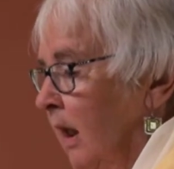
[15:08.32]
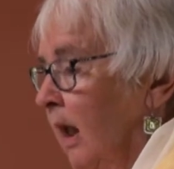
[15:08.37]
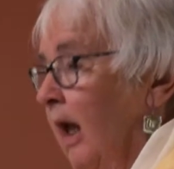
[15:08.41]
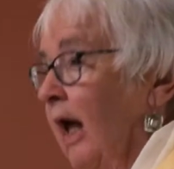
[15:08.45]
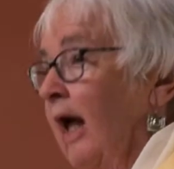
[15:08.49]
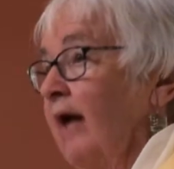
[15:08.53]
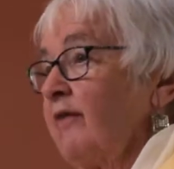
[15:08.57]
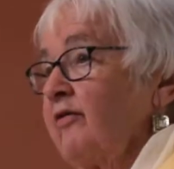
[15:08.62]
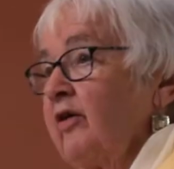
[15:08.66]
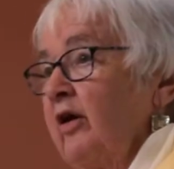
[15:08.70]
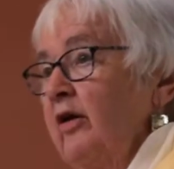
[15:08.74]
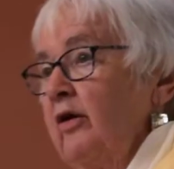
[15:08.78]

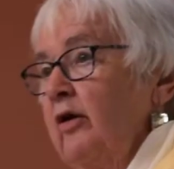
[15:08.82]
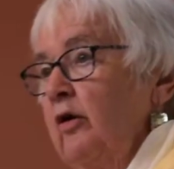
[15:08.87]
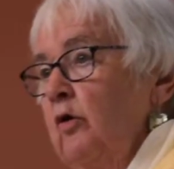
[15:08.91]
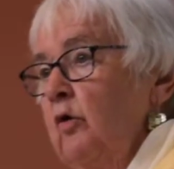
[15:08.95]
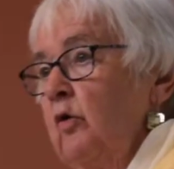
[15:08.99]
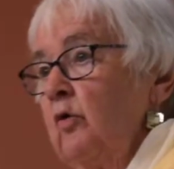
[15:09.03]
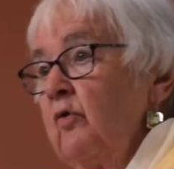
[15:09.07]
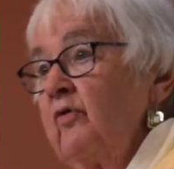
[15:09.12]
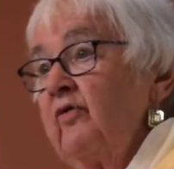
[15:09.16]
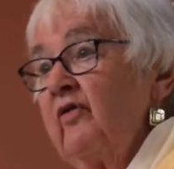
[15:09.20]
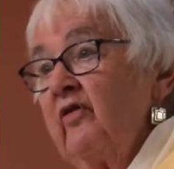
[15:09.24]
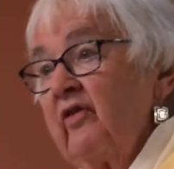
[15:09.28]
as a
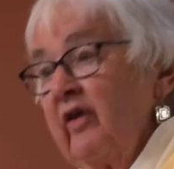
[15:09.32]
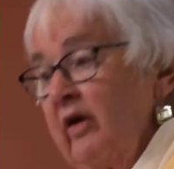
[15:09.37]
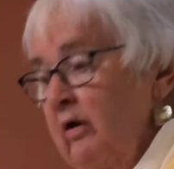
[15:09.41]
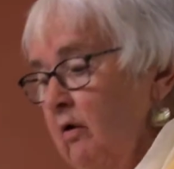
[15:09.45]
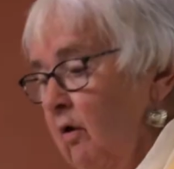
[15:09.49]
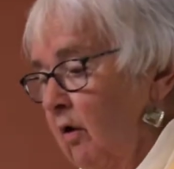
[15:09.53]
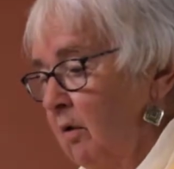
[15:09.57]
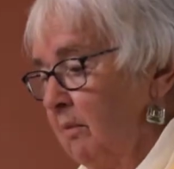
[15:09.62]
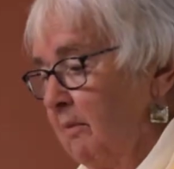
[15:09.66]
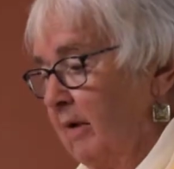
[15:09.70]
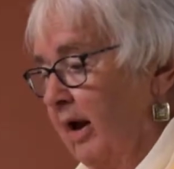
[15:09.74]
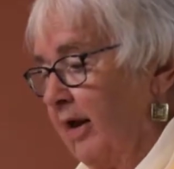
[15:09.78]
new
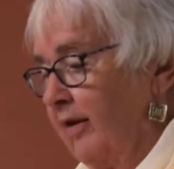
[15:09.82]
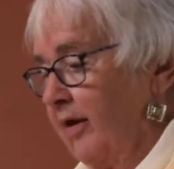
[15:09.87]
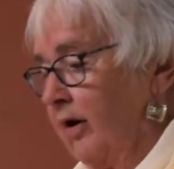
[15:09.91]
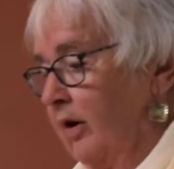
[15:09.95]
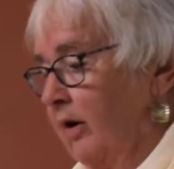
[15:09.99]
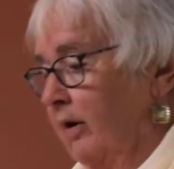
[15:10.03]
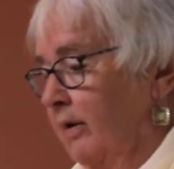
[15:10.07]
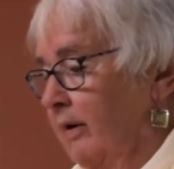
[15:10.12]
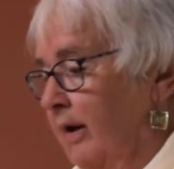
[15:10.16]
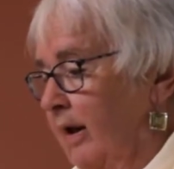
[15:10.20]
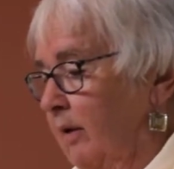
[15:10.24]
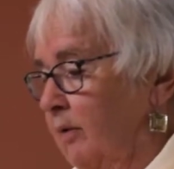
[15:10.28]
single
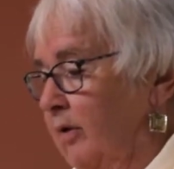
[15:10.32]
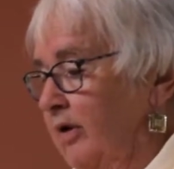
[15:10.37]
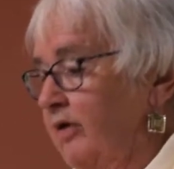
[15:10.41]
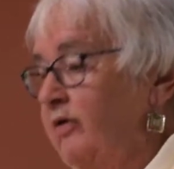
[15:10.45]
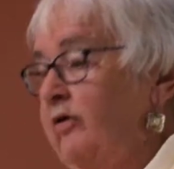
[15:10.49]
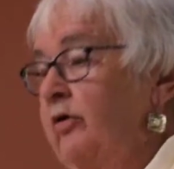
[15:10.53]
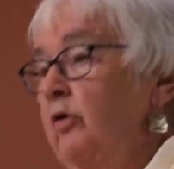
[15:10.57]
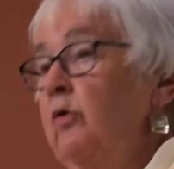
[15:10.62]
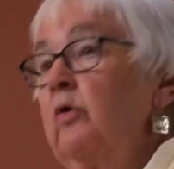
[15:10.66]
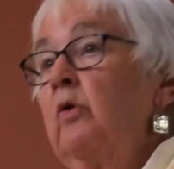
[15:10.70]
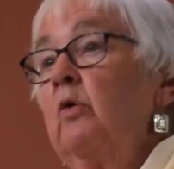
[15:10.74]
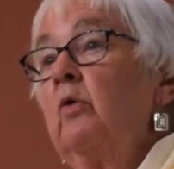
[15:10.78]
mother with
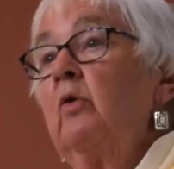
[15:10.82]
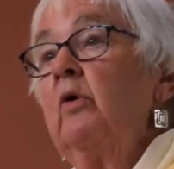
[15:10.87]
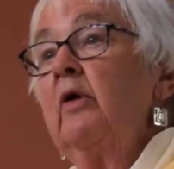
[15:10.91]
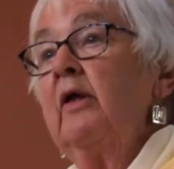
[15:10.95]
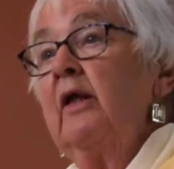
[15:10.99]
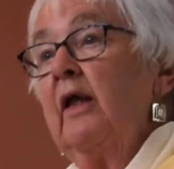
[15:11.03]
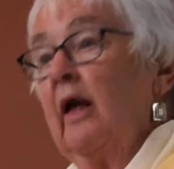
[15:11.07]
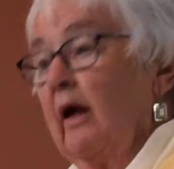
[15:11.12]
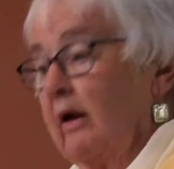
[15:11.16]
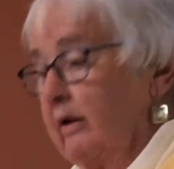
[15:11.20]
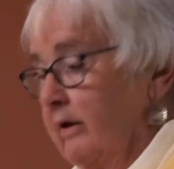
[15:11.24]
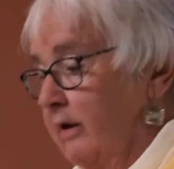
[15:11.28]
2
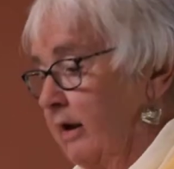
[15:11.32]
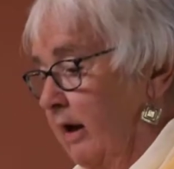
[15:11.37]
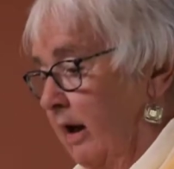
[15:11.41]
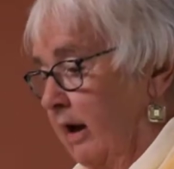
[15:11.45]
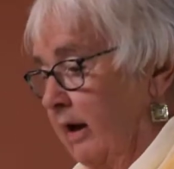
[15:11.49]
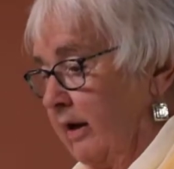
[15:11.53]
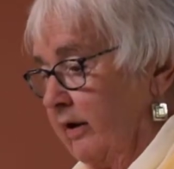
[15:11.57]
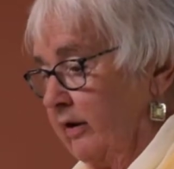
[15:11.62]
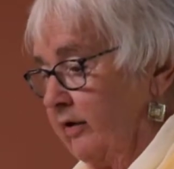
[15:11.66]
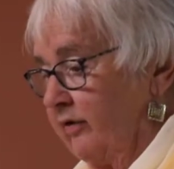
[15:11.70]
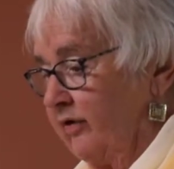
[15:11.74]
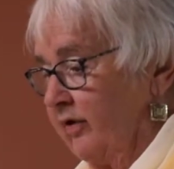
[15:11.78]
young
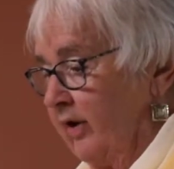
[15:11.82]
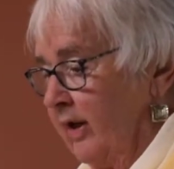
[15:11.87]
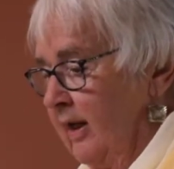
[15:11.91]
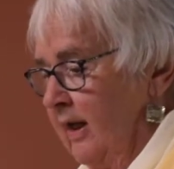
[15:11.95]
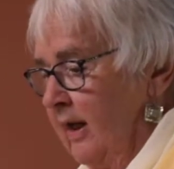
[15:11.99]
daughters,